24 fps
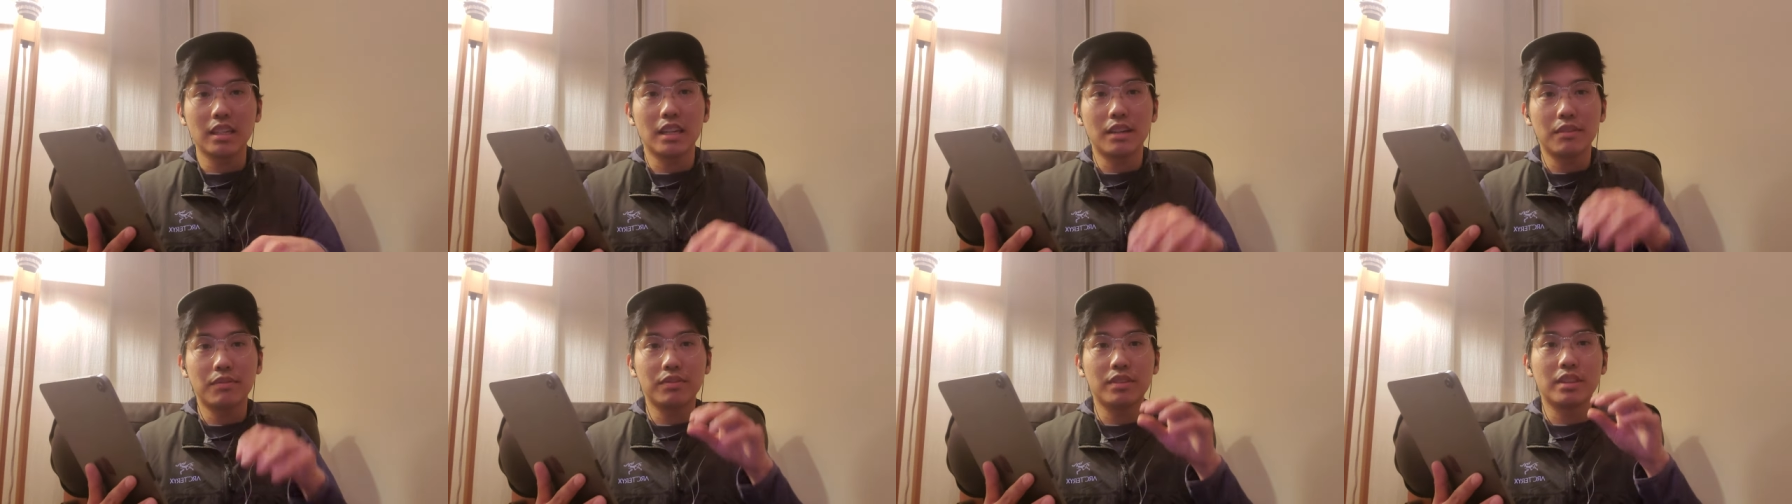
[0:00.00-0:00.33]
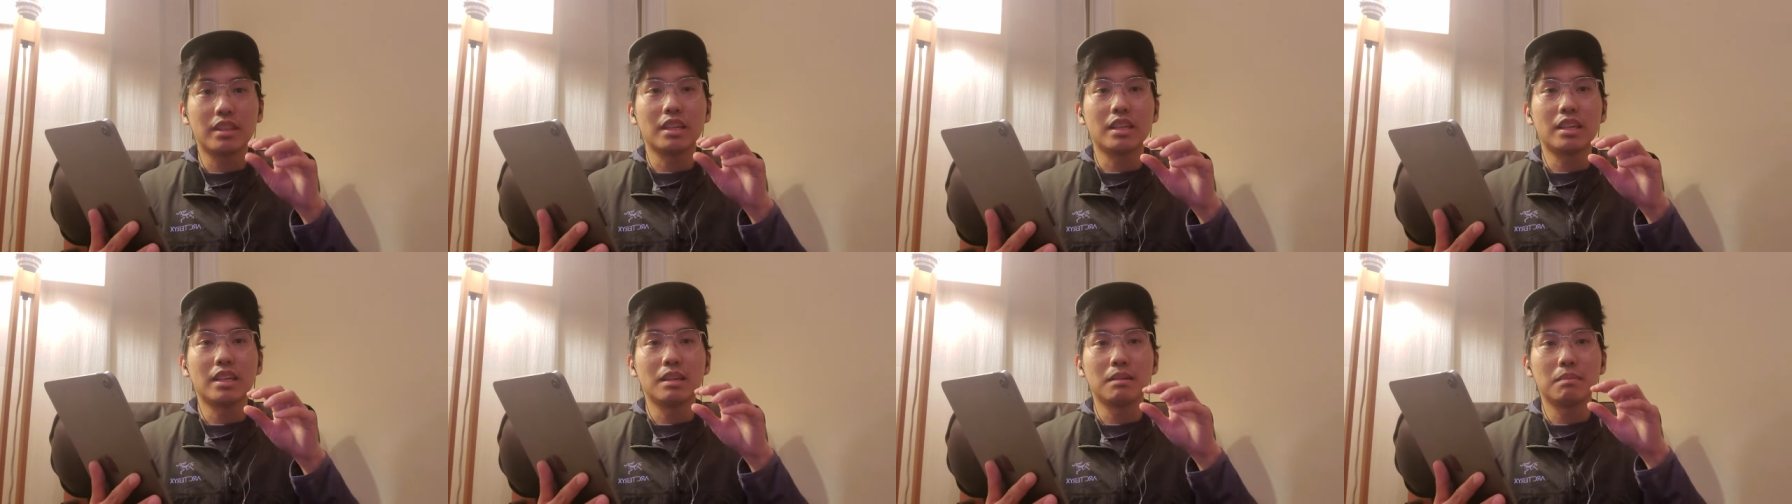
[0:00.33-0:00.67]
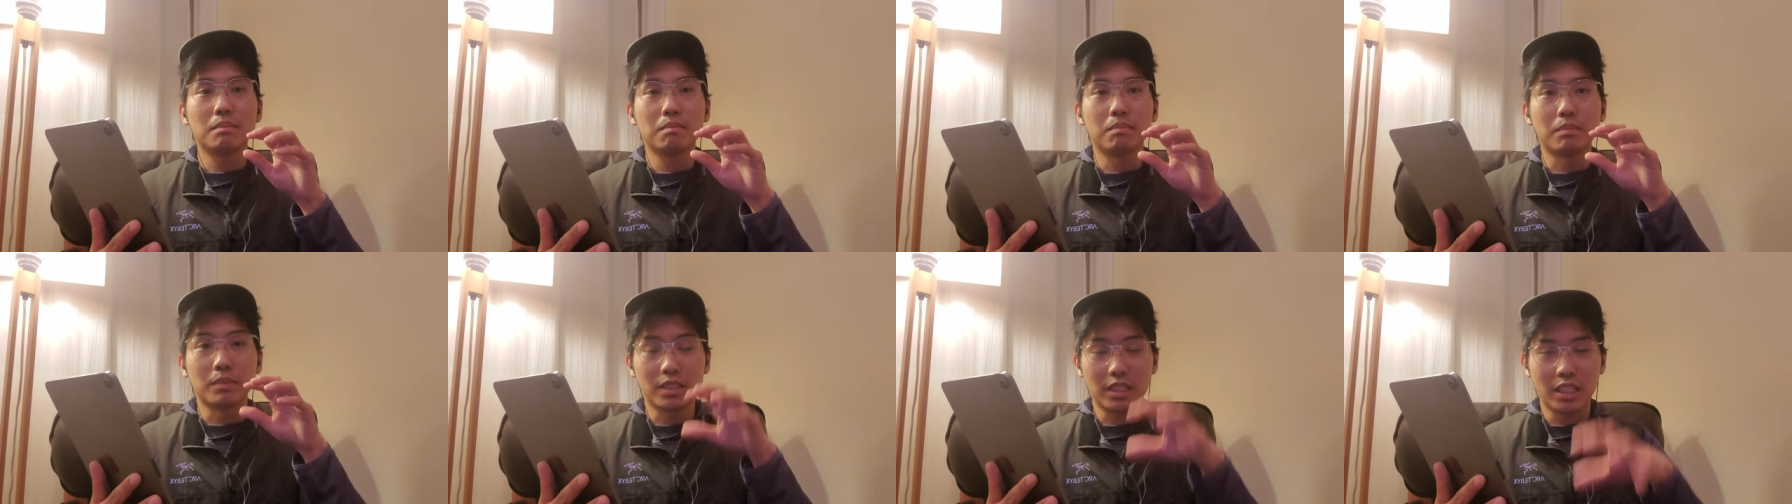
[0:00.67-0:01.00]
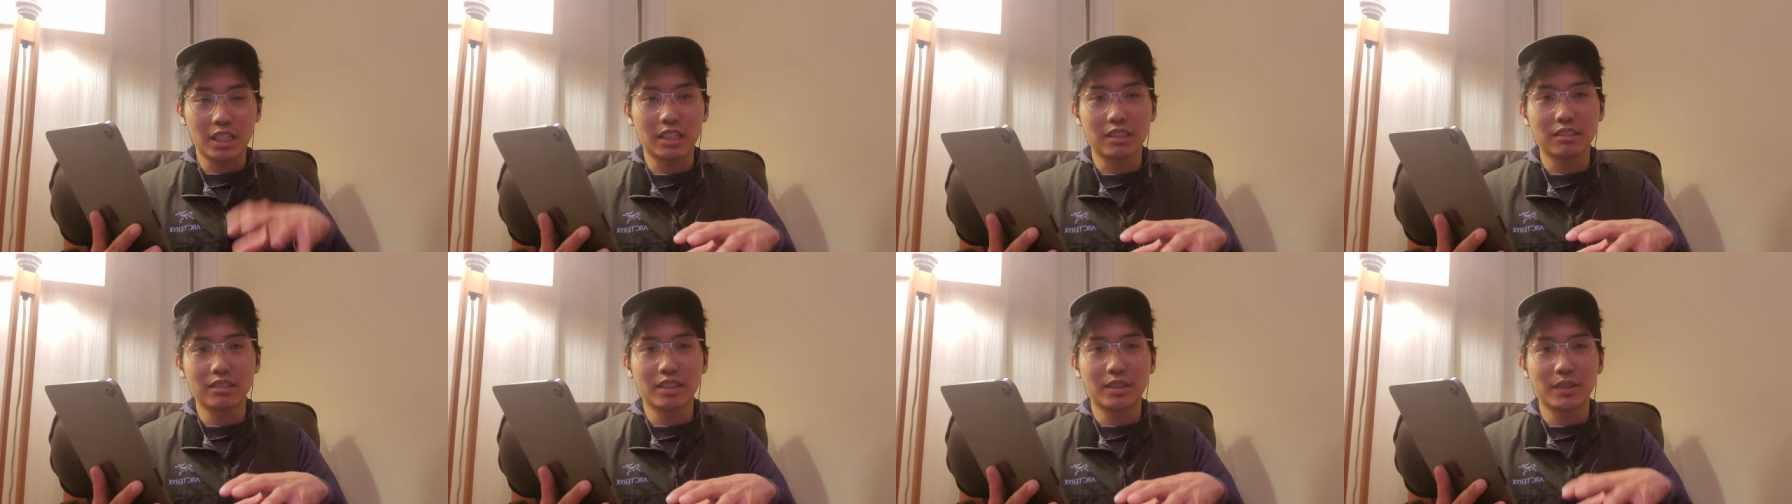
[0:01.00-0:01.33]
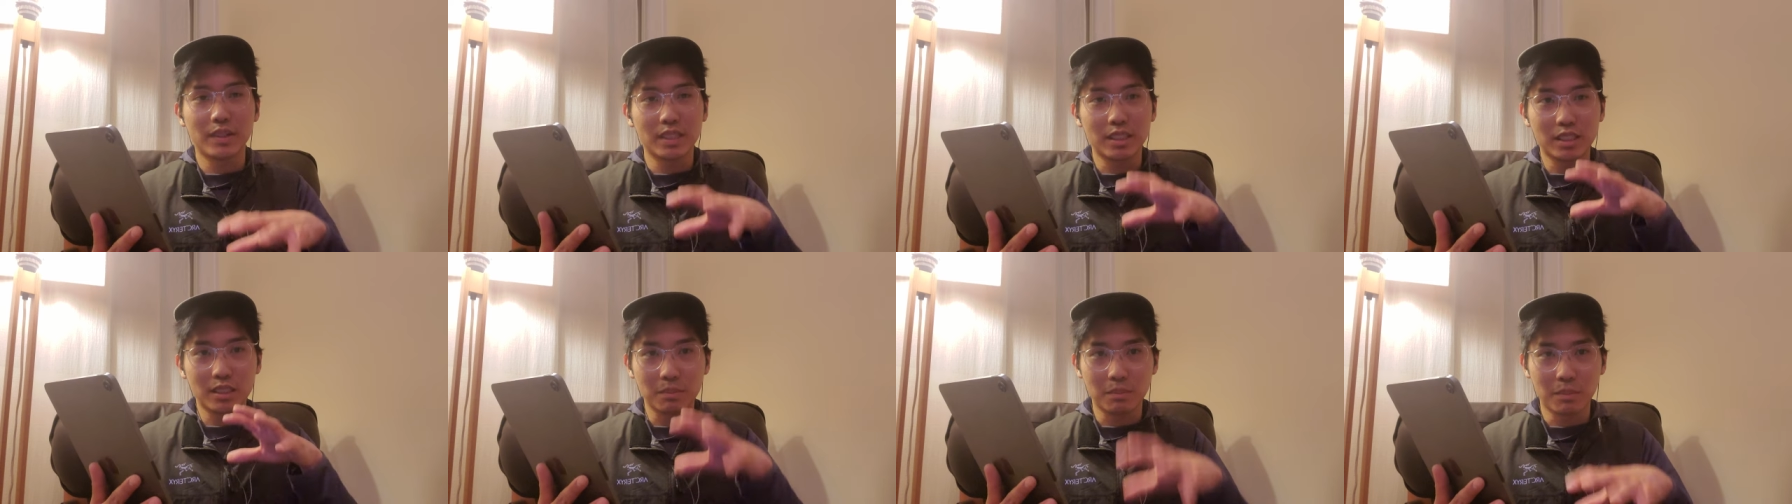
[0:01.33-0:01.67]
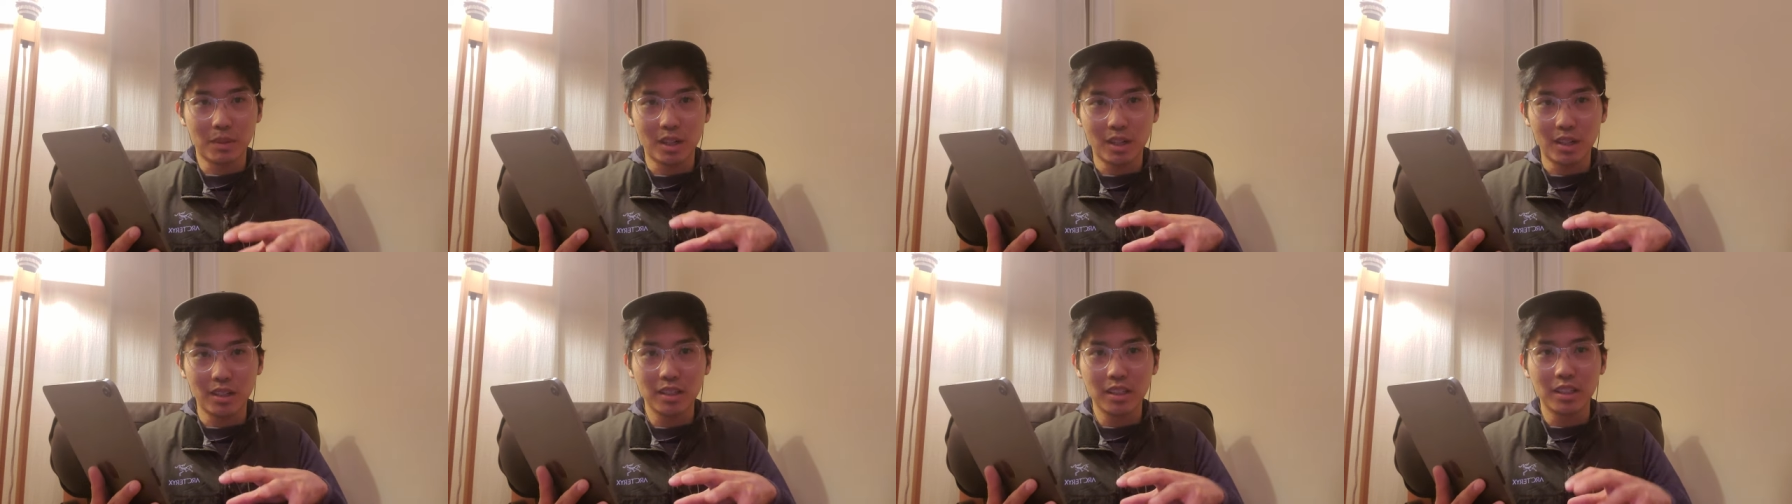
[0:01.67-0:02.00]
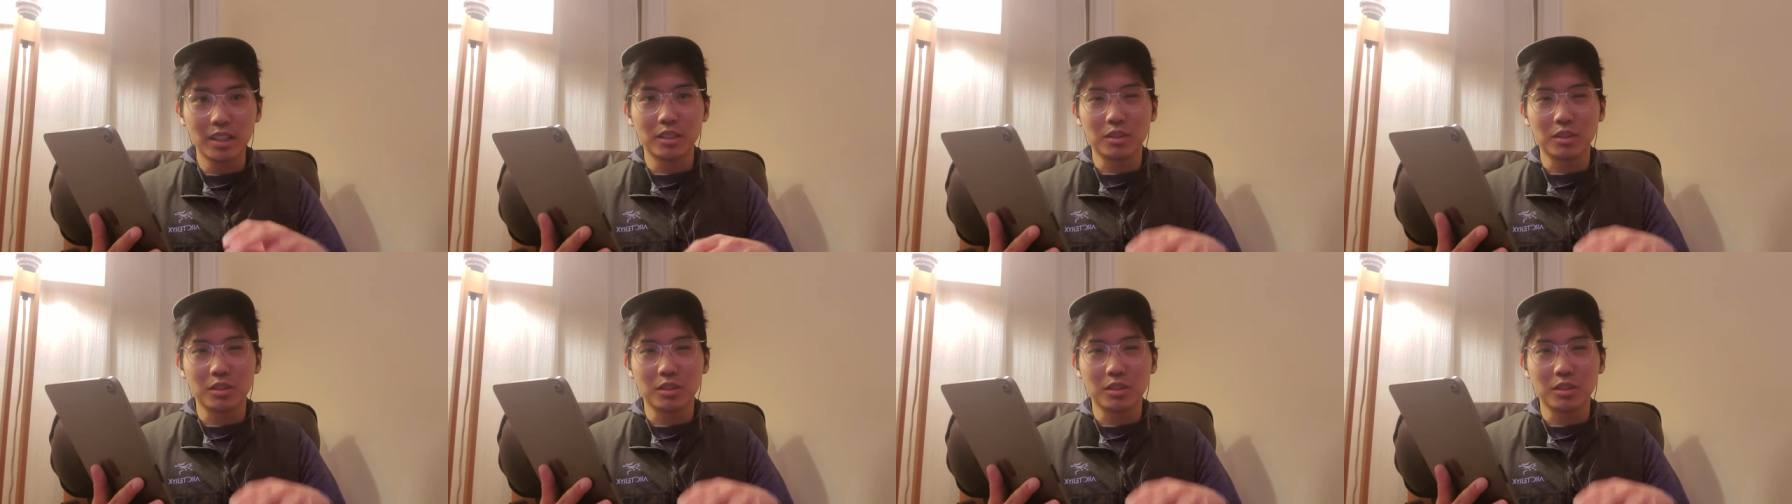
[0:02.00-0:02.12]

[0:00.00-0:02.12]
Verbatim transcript: if the material is small.